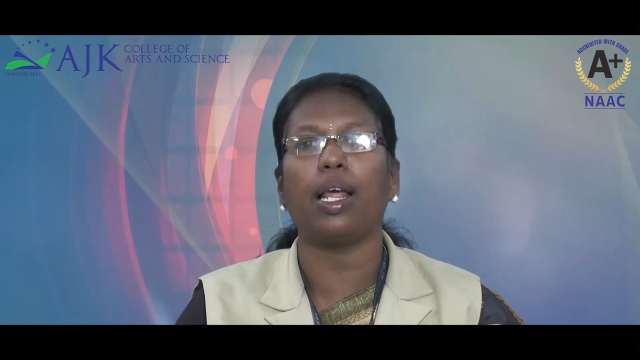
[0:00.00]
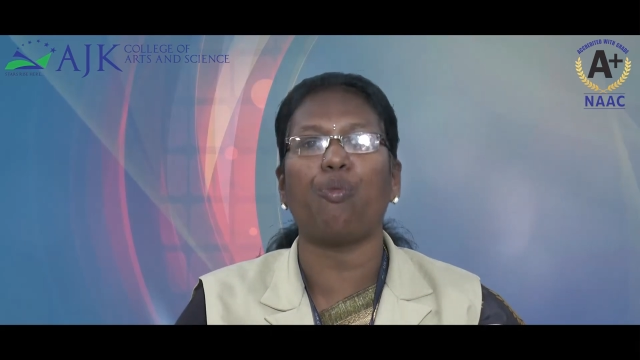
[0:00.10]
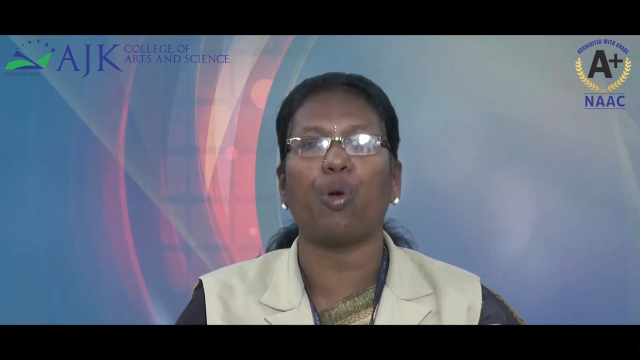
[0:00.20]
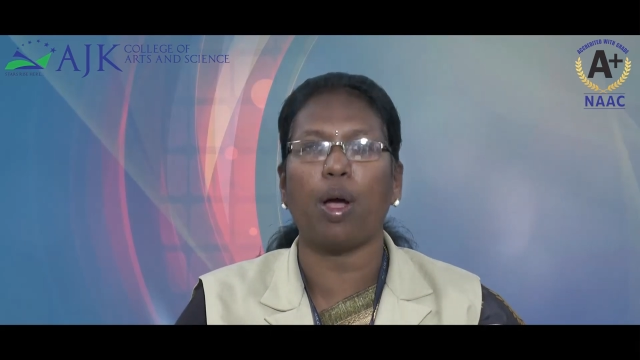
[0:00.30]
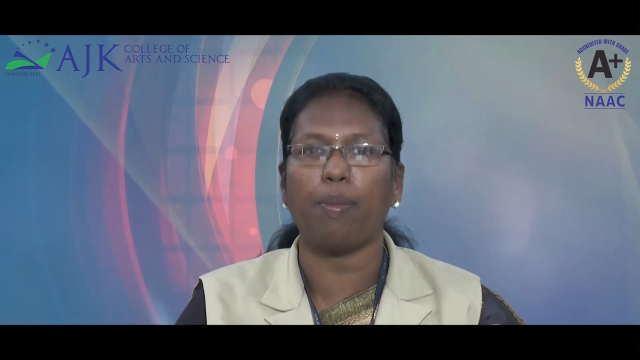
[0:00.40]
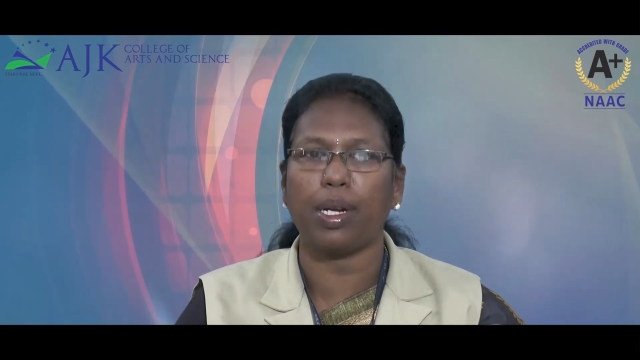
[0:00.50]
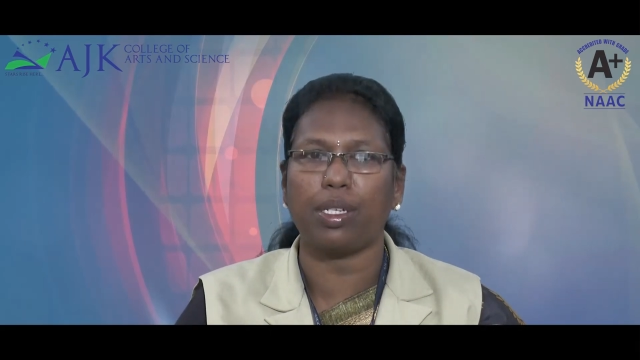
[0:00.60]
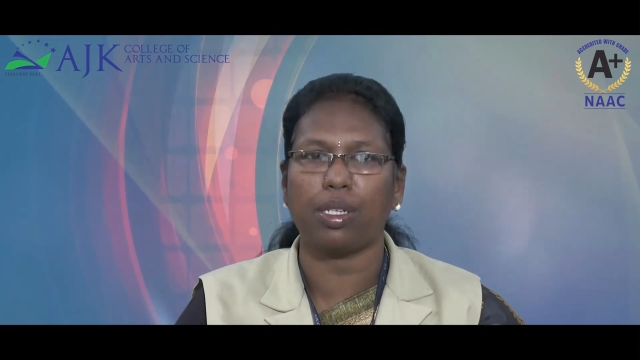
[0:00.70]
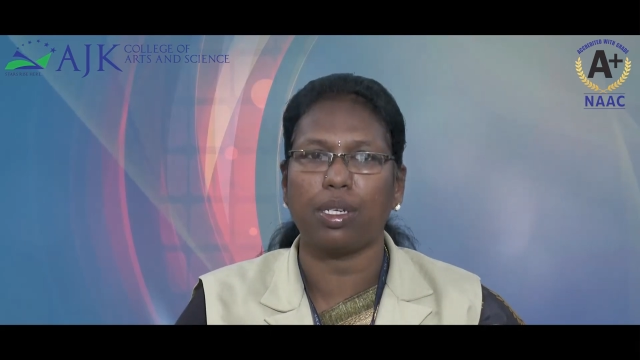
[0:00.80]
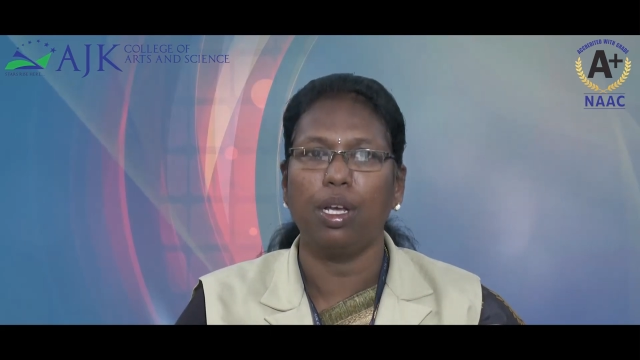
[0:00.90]

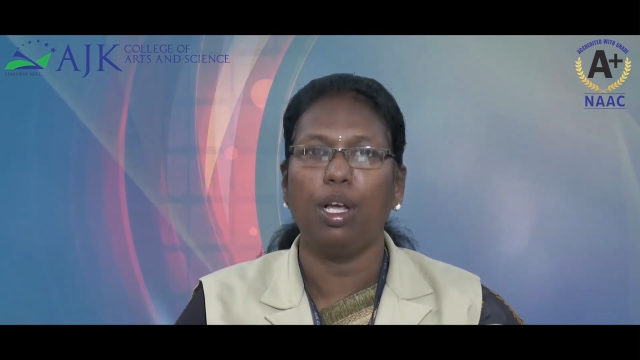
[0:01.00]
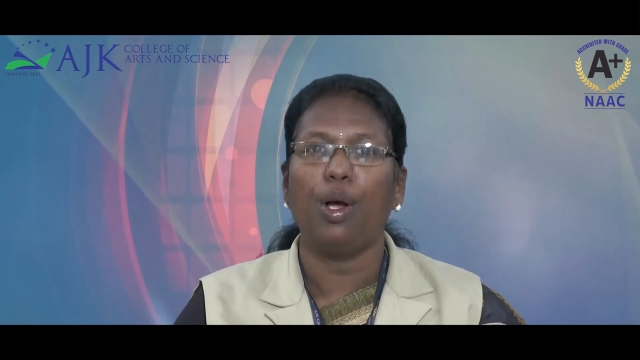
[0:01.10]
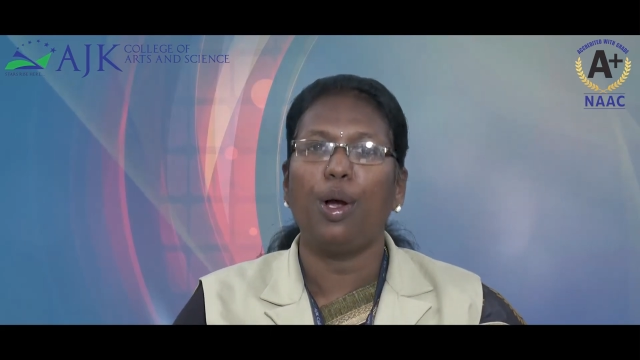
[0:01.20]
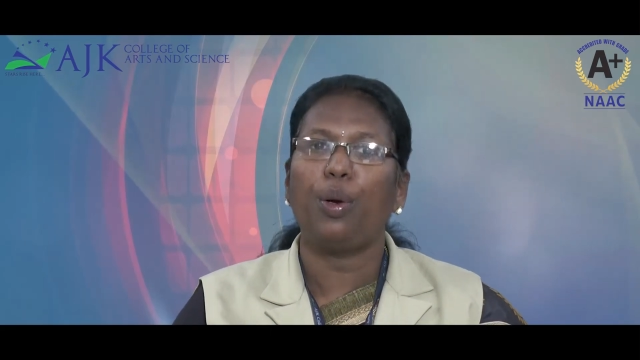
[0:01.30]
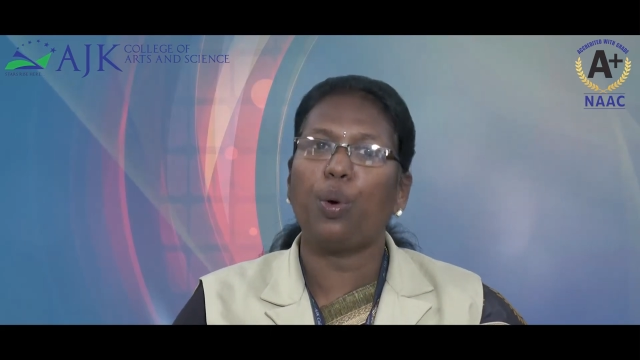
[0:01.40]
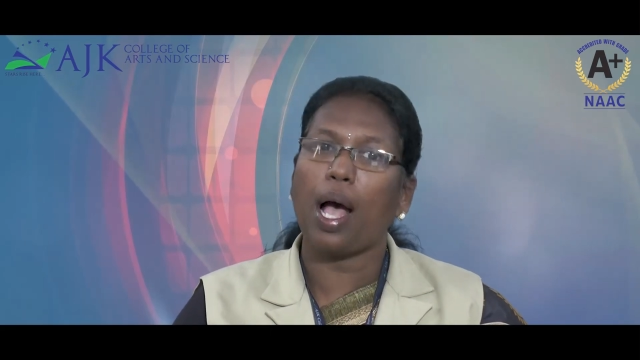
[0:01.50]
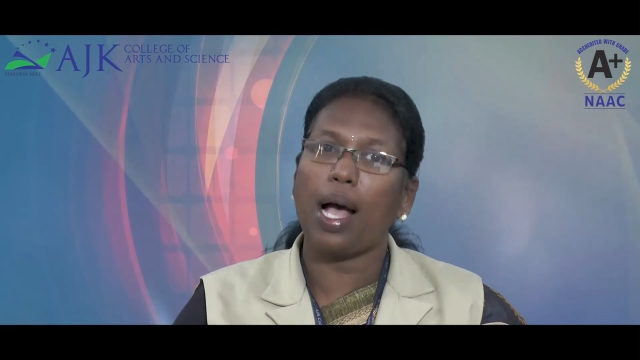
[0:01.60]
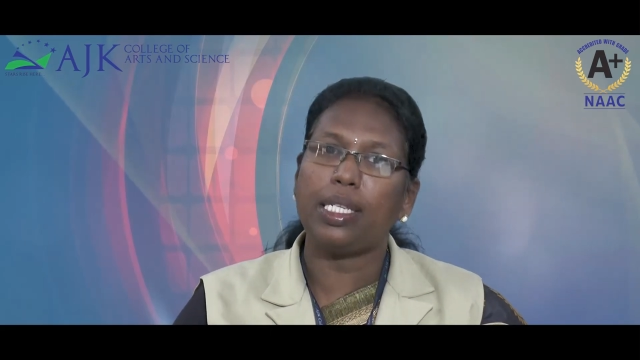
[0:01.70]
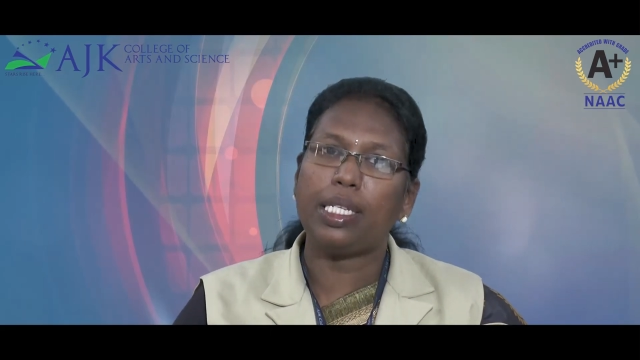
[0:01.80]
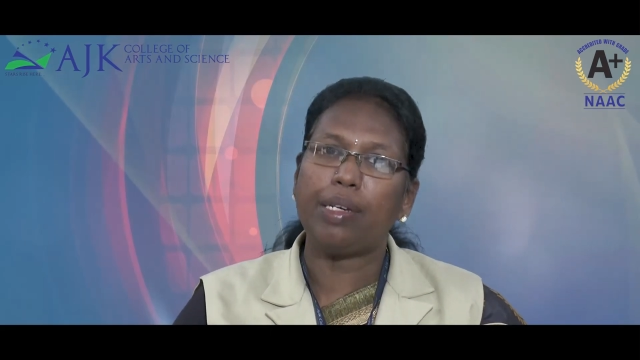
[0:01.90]
environment. To
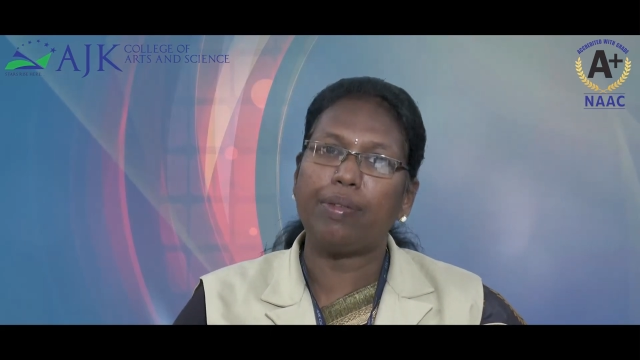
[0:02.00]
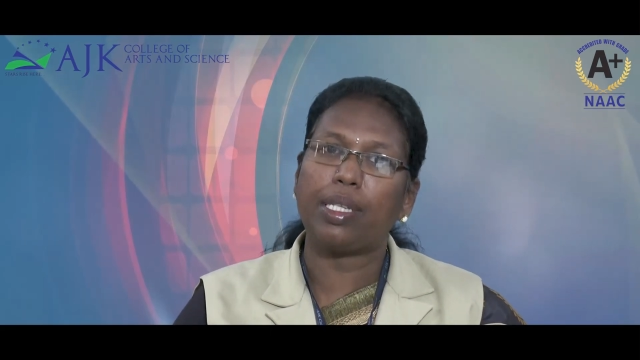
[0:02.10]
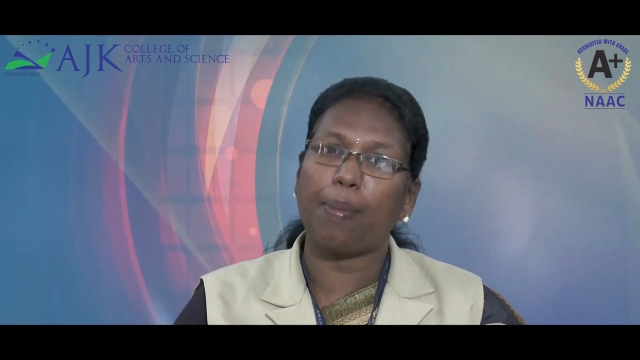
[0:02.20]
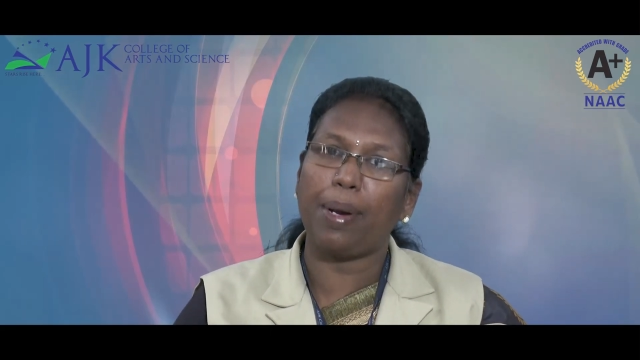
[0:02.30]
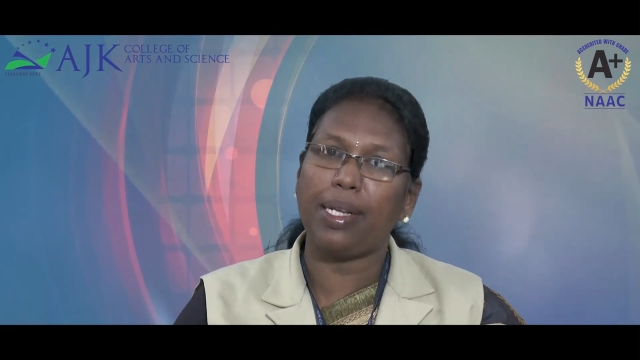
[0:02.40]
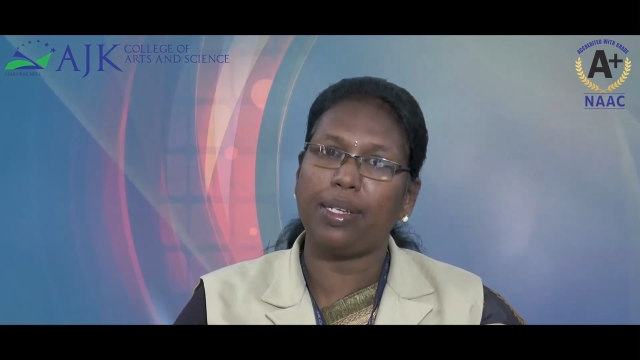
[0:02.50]
achieve supply